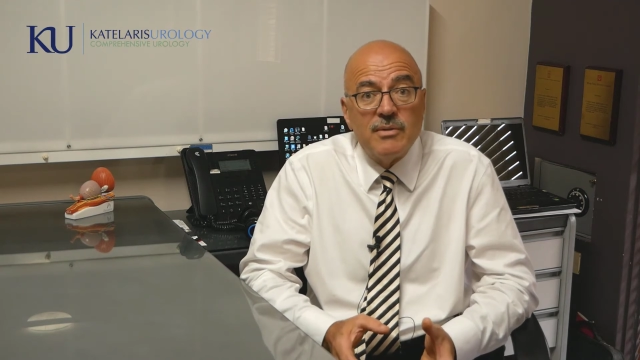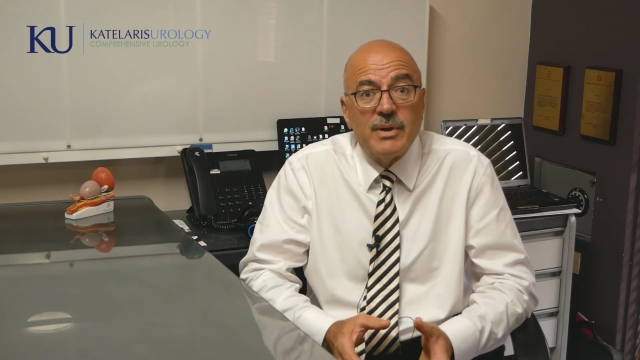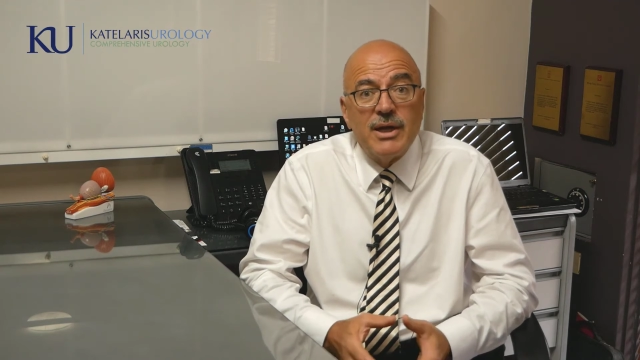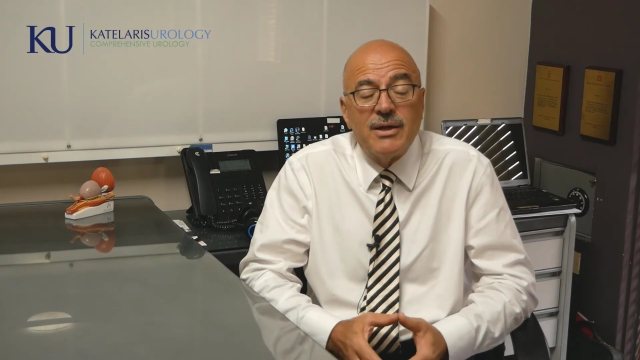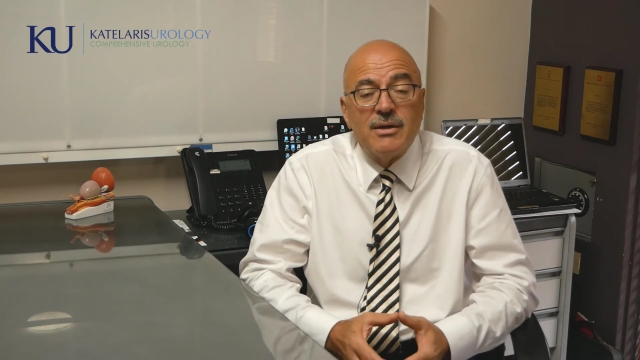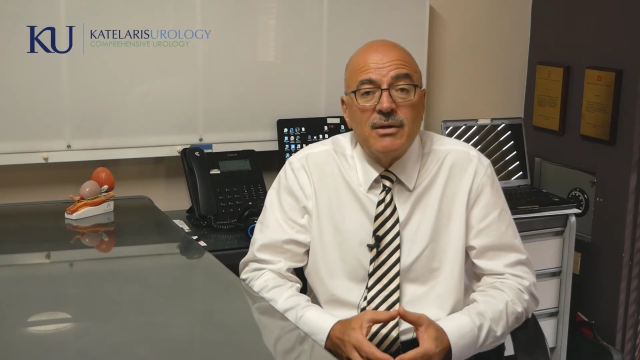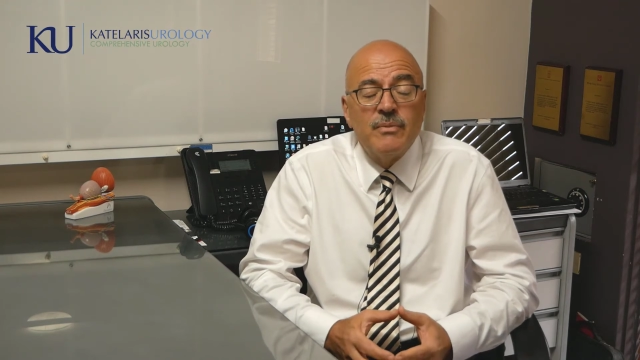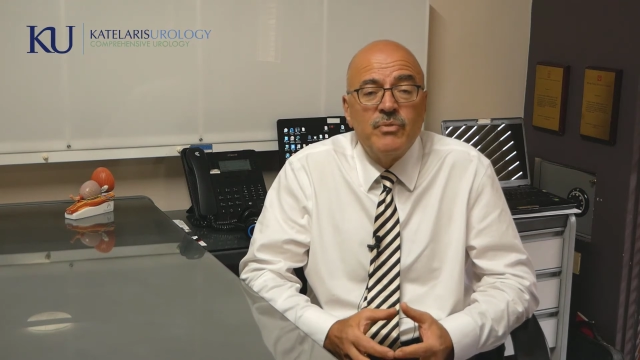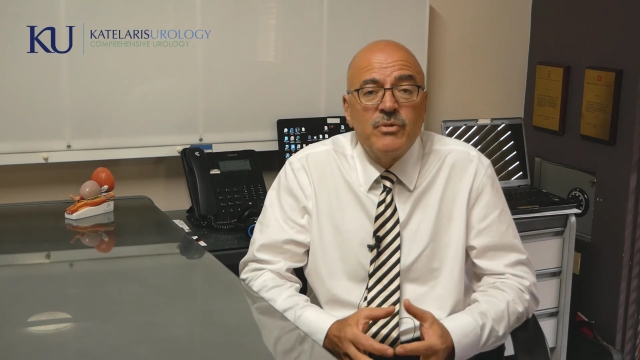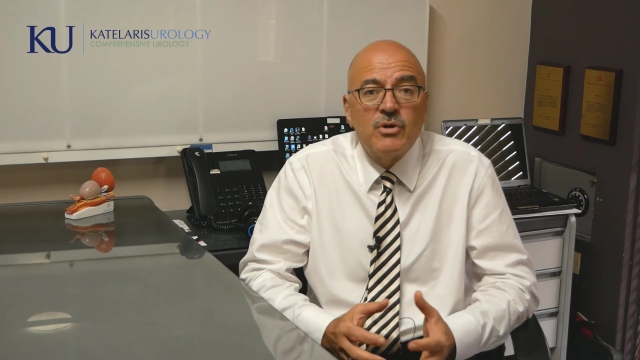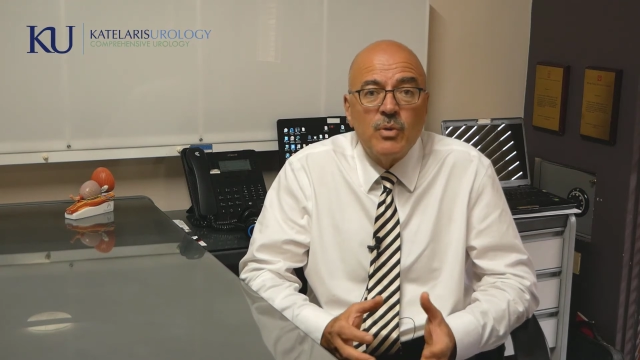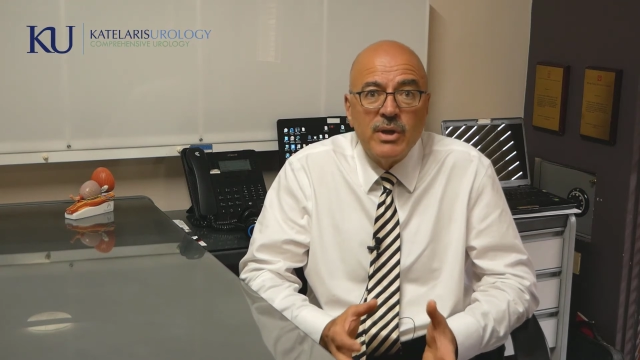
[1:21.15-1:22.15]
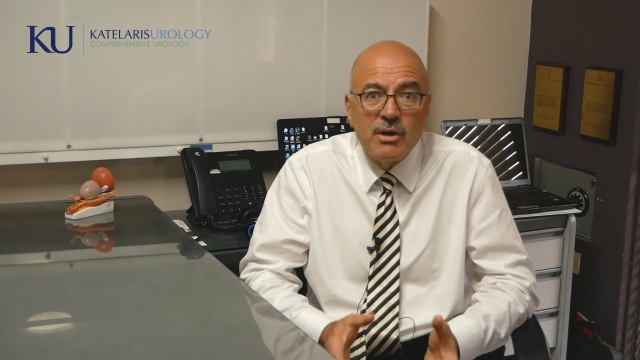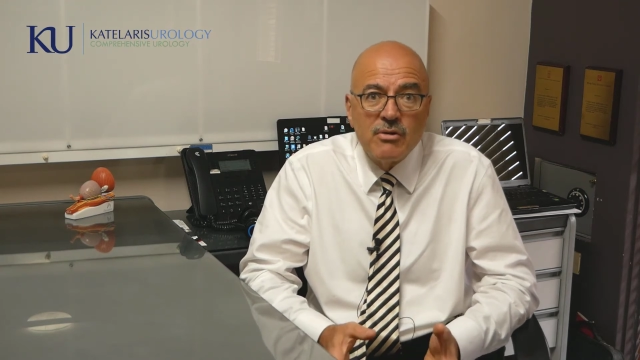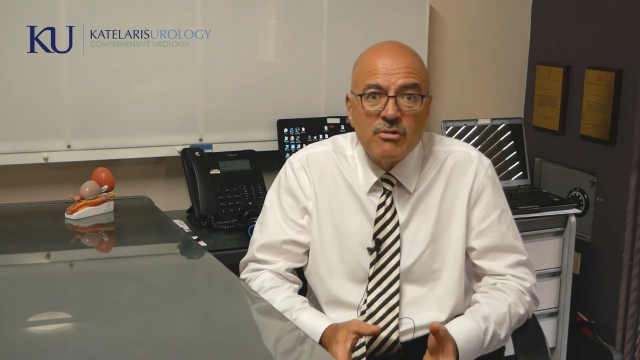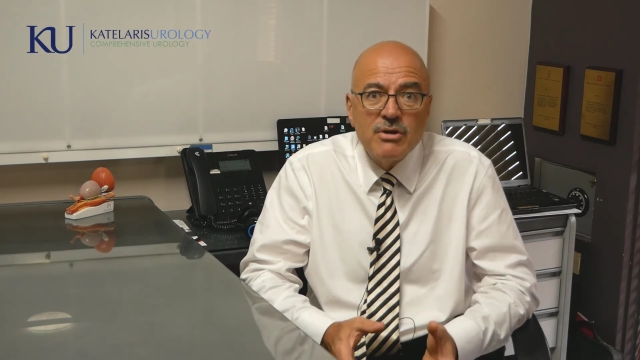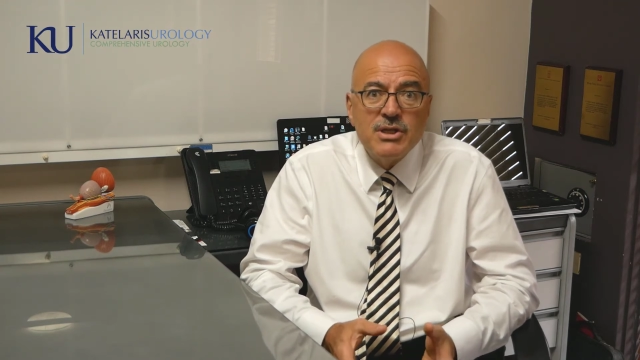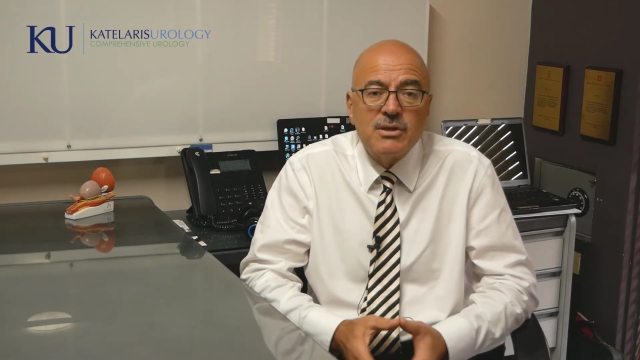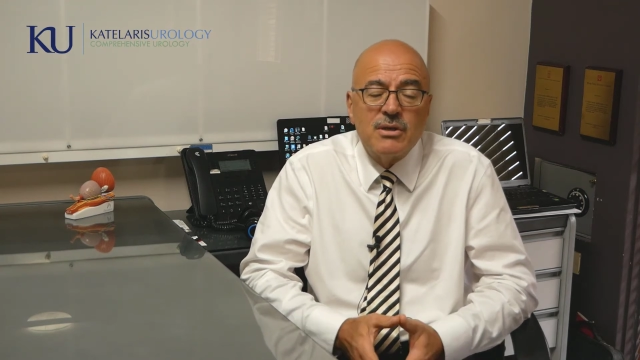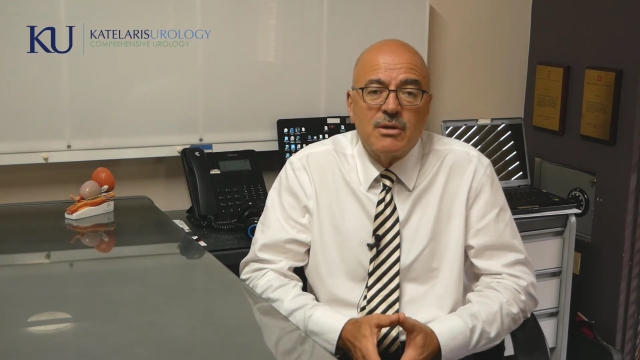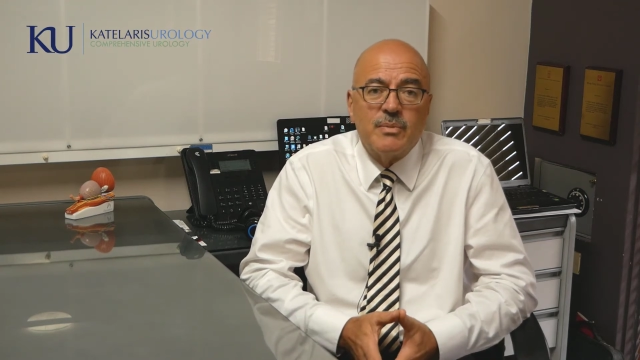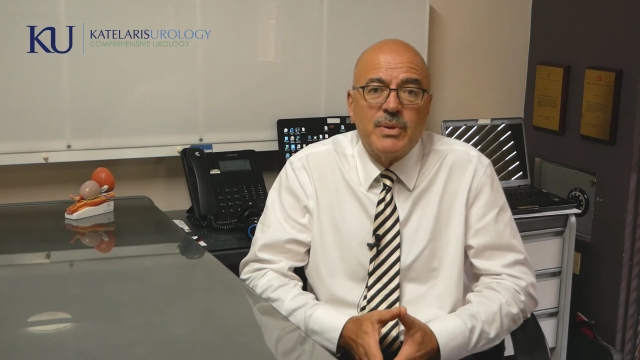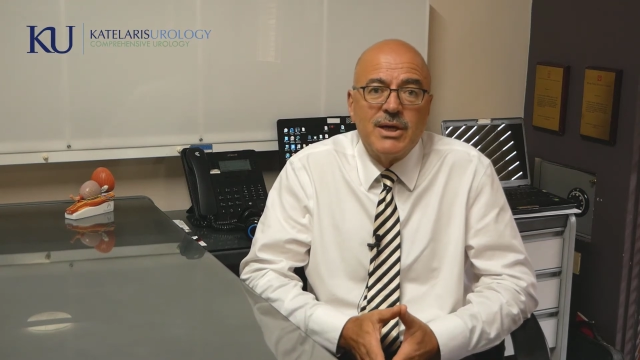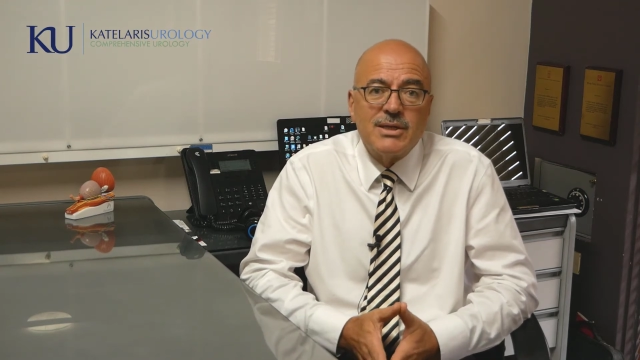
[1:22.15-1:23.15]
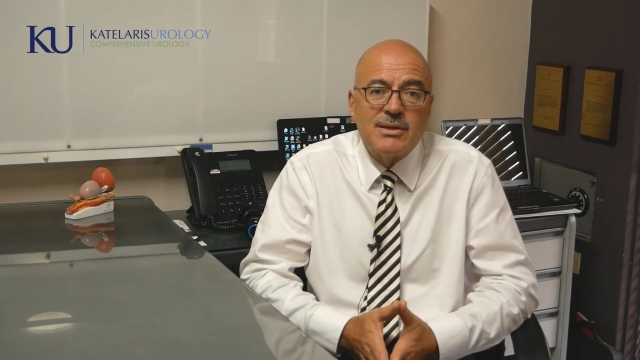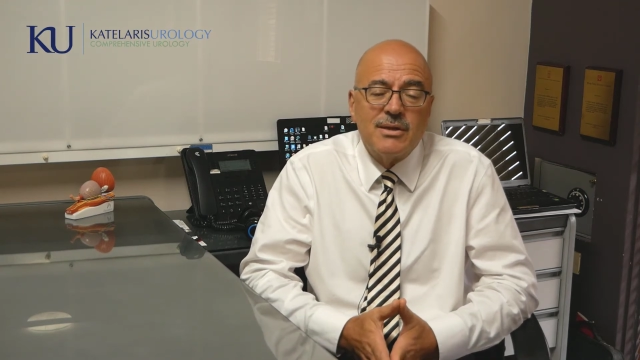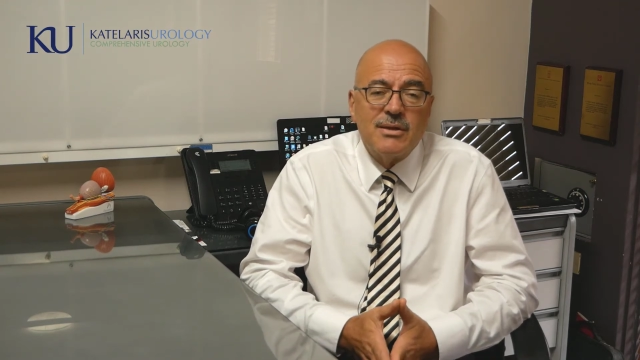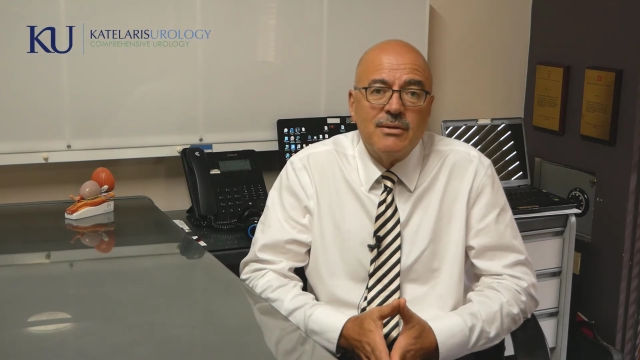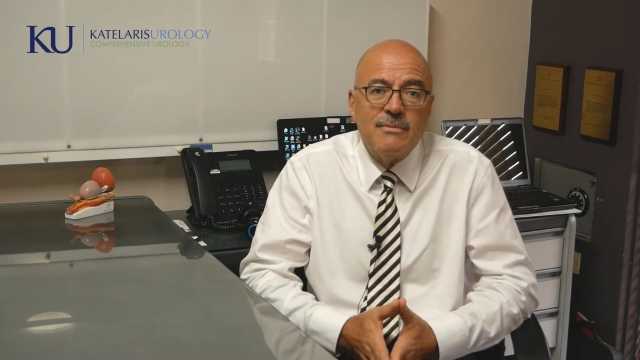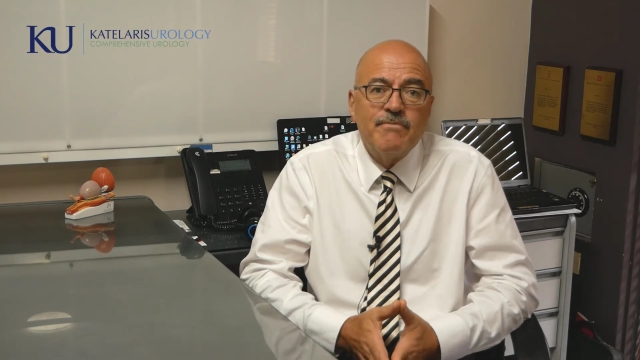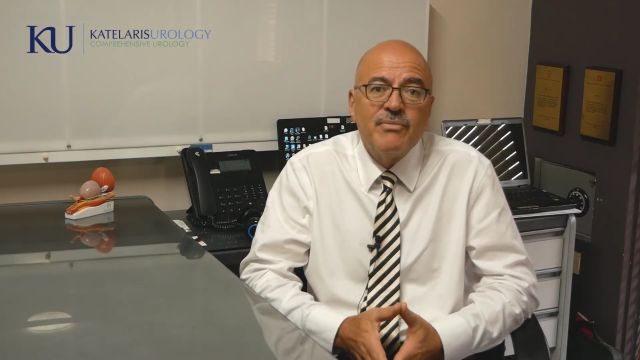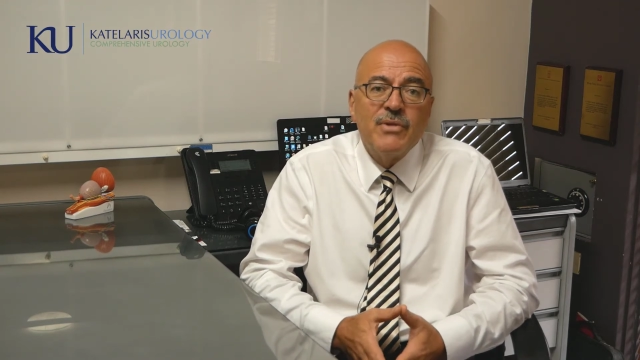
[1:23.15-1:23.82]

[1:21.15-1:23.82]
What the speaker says: bladder to increase the capacity.